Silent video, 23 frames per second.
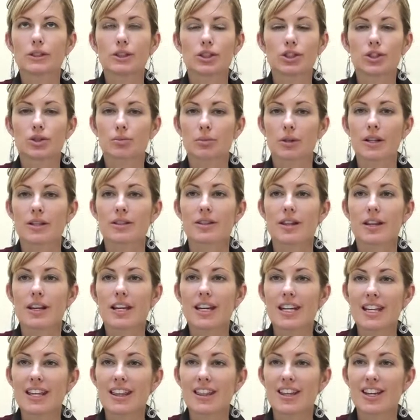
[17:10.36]
And you don't place
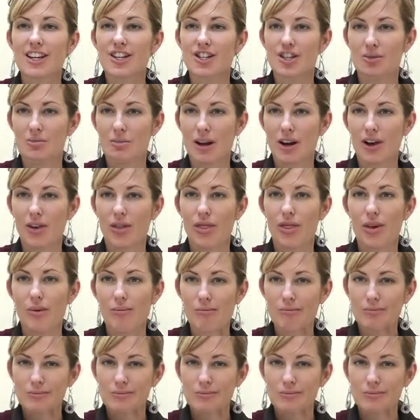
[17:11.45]
anything in your mouth